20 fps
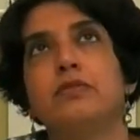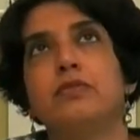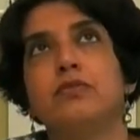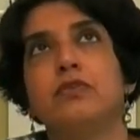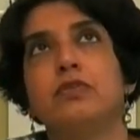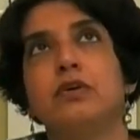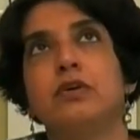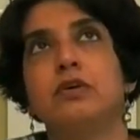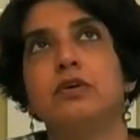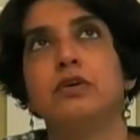
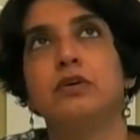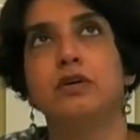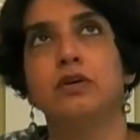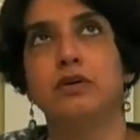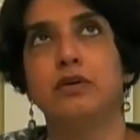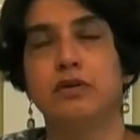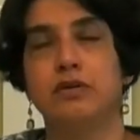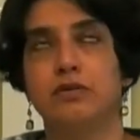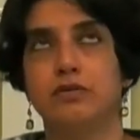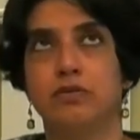
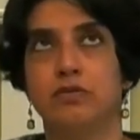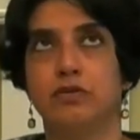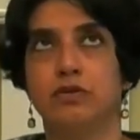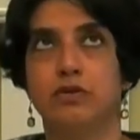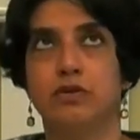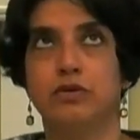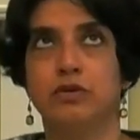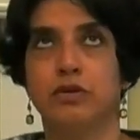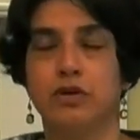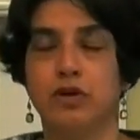
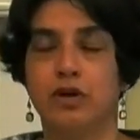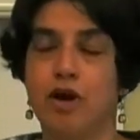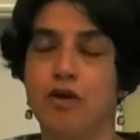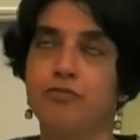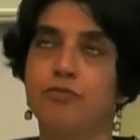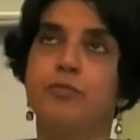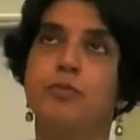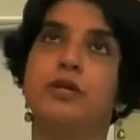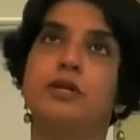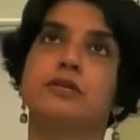the
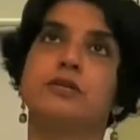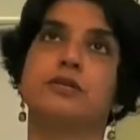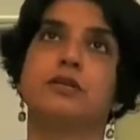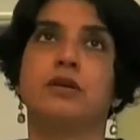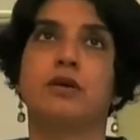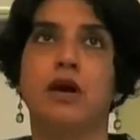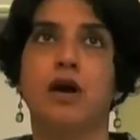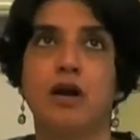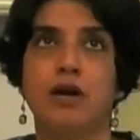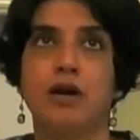government
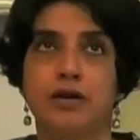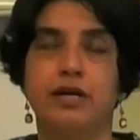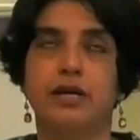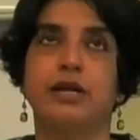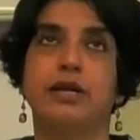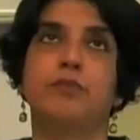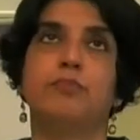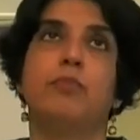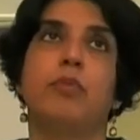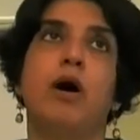
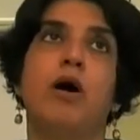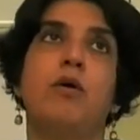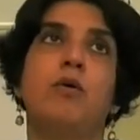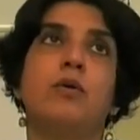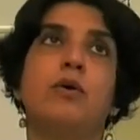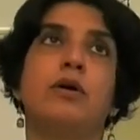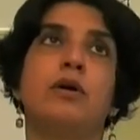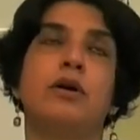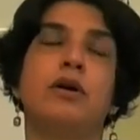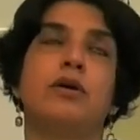currently in
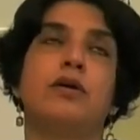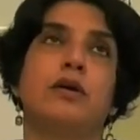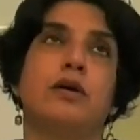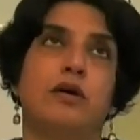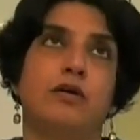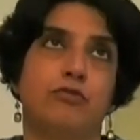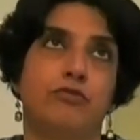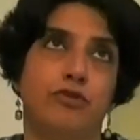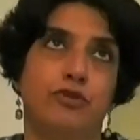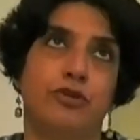power
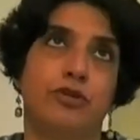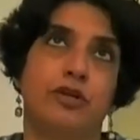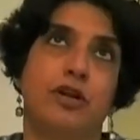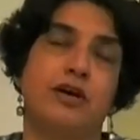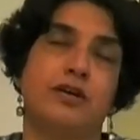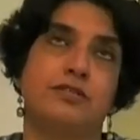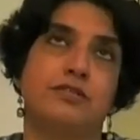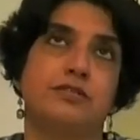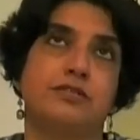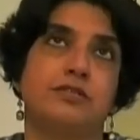for the
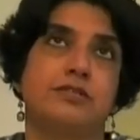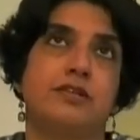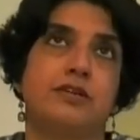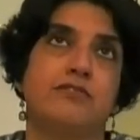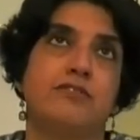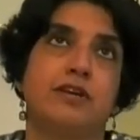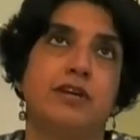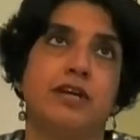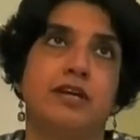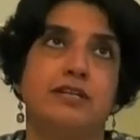last
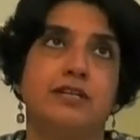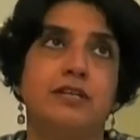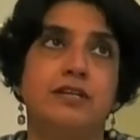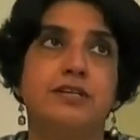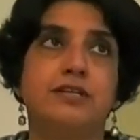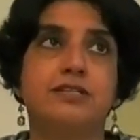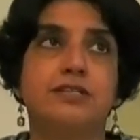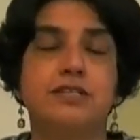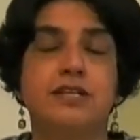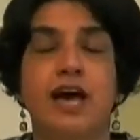7-8
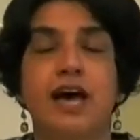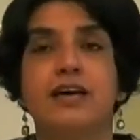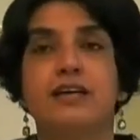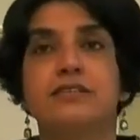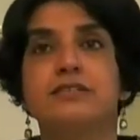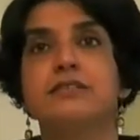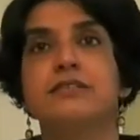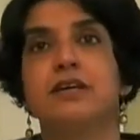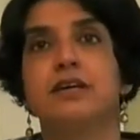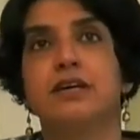years
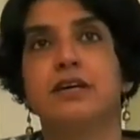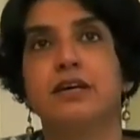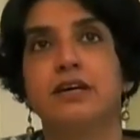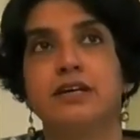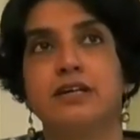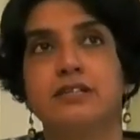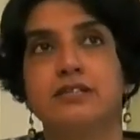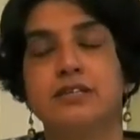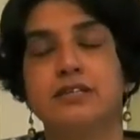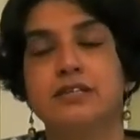has
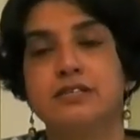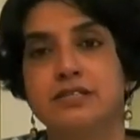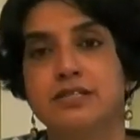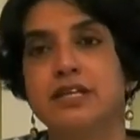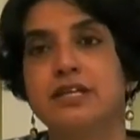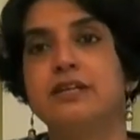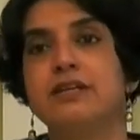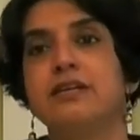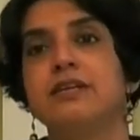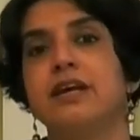
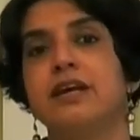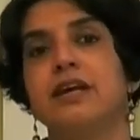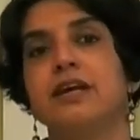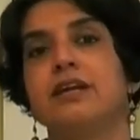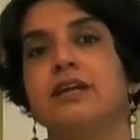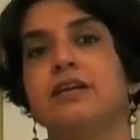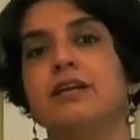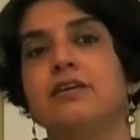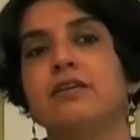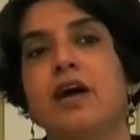succeeded
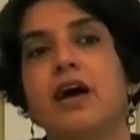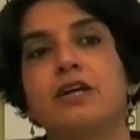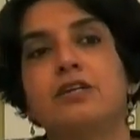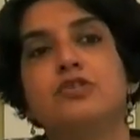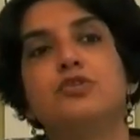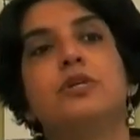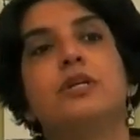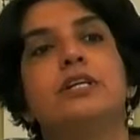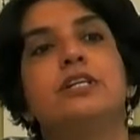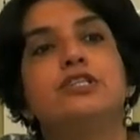in
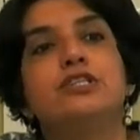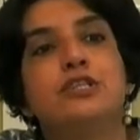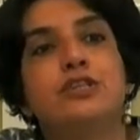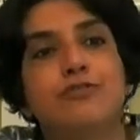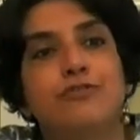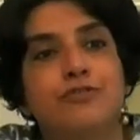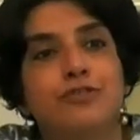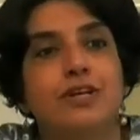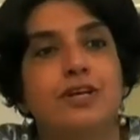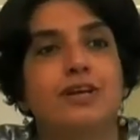gradually
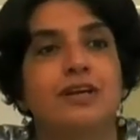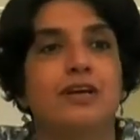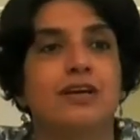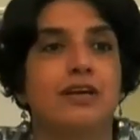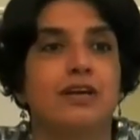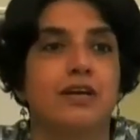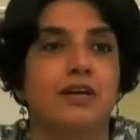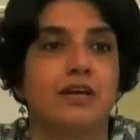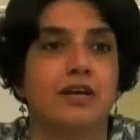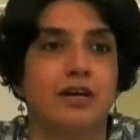shifting
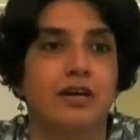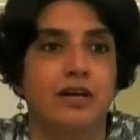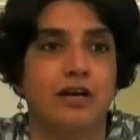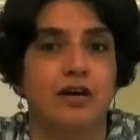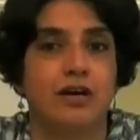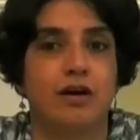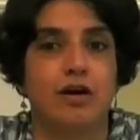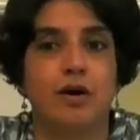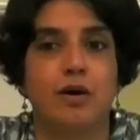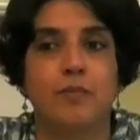
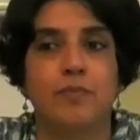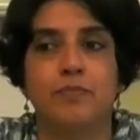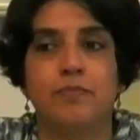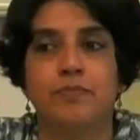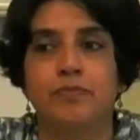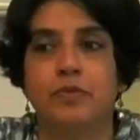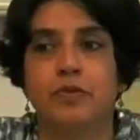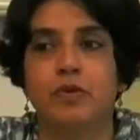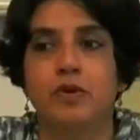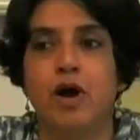
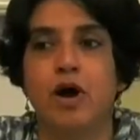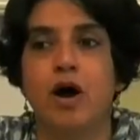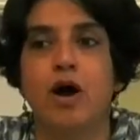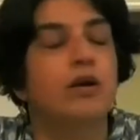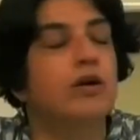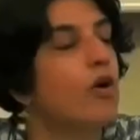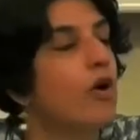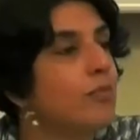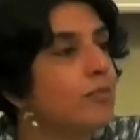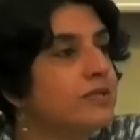our
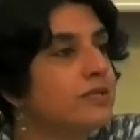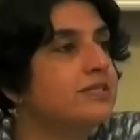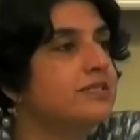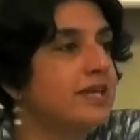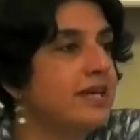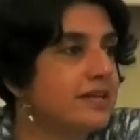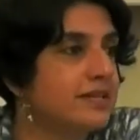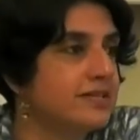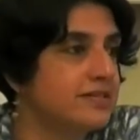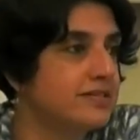common
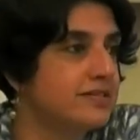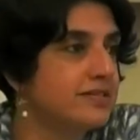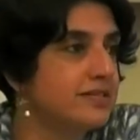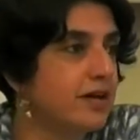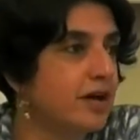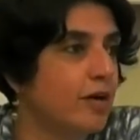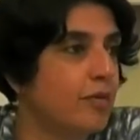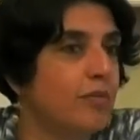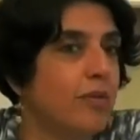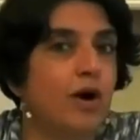sense
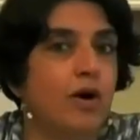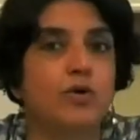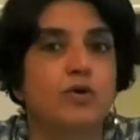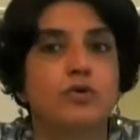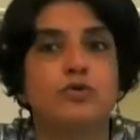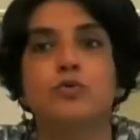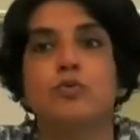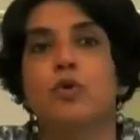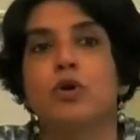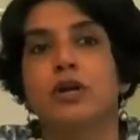
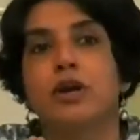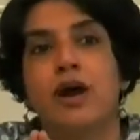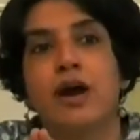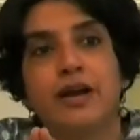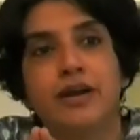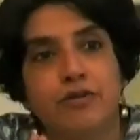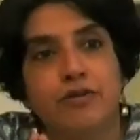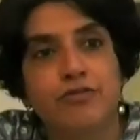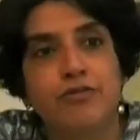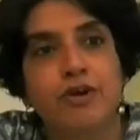about what
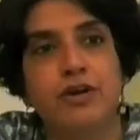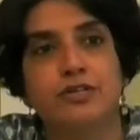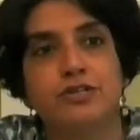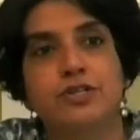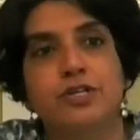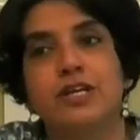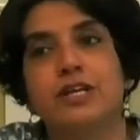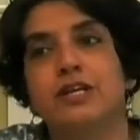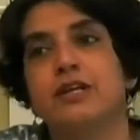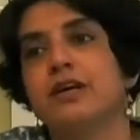kind of
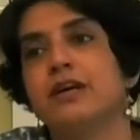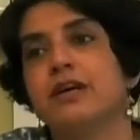country India